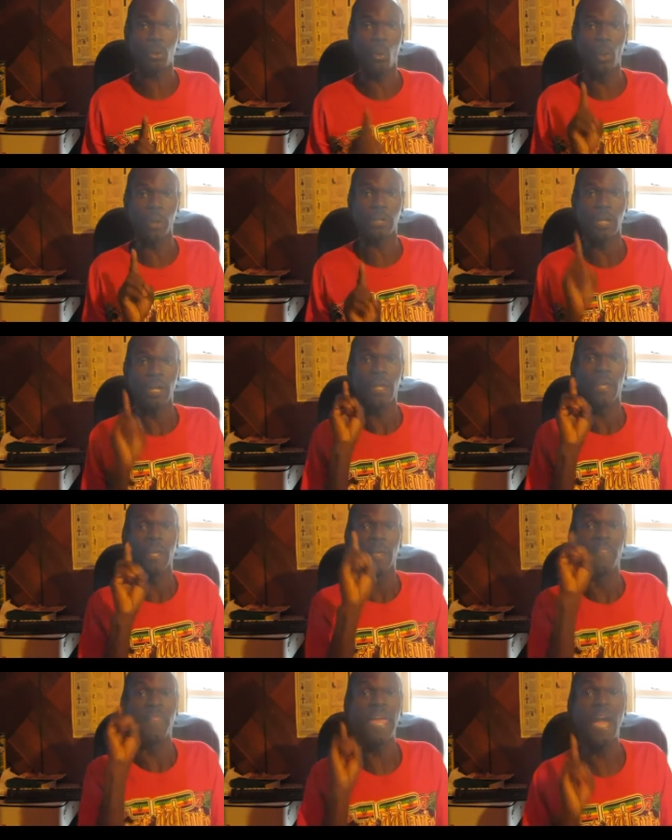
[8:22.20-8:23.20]
Court,
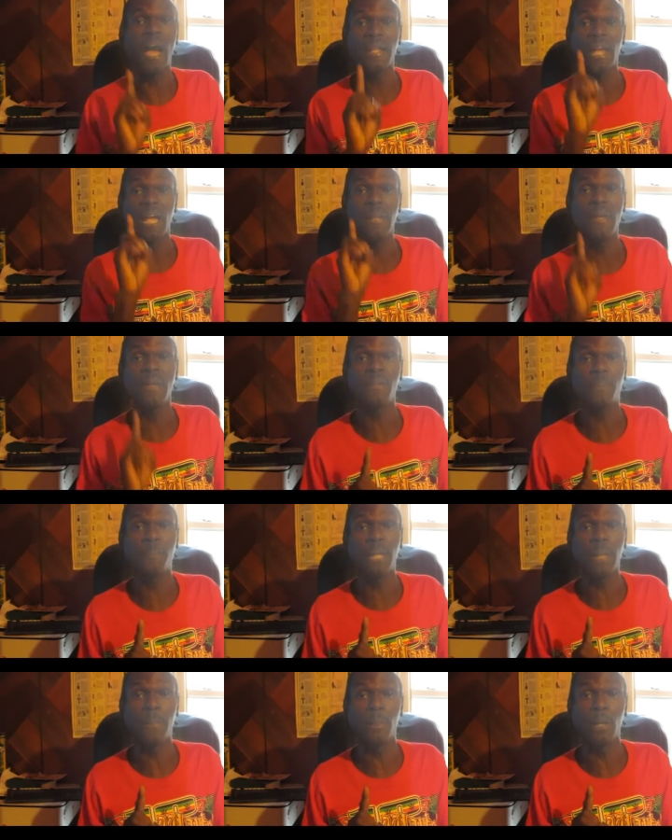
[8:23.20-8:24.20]
they are the enemy of the
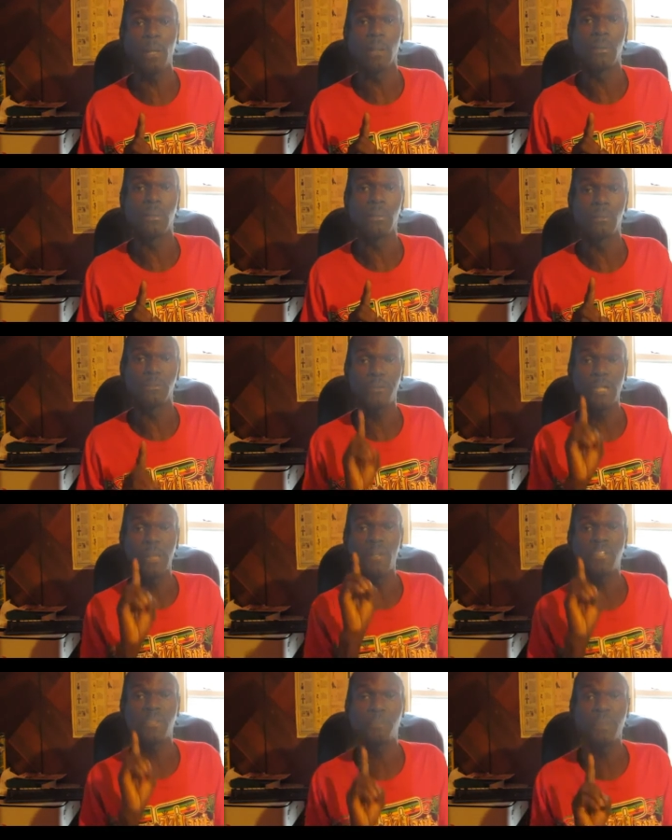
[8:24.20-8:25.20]
people. Freedom
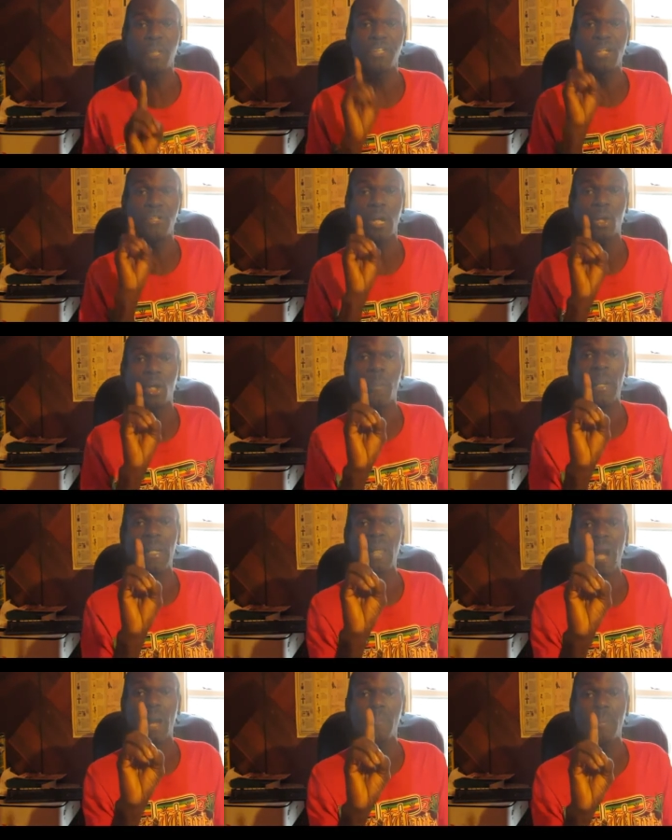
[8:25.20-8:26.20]
of speech, and you have to come and
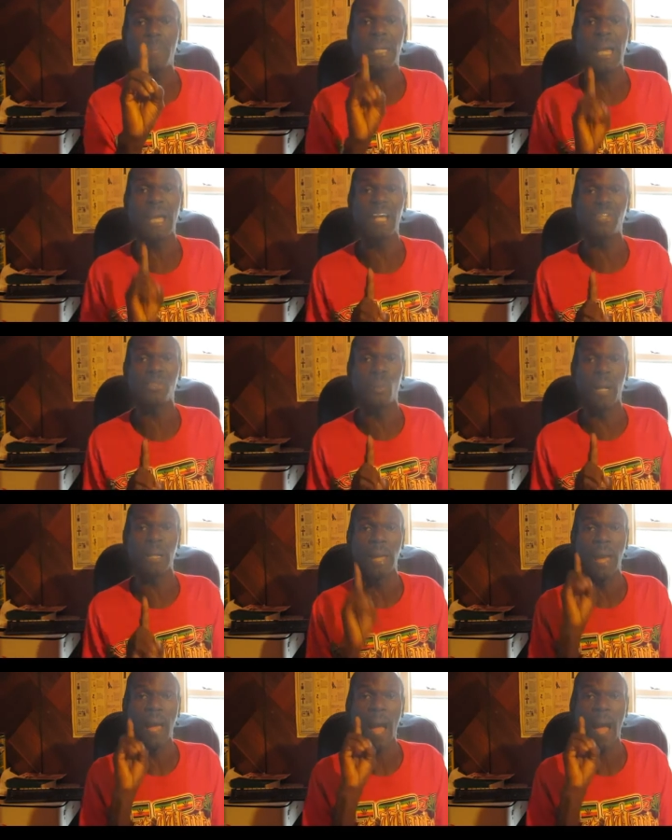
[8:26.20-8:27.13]
lock me up because guess what?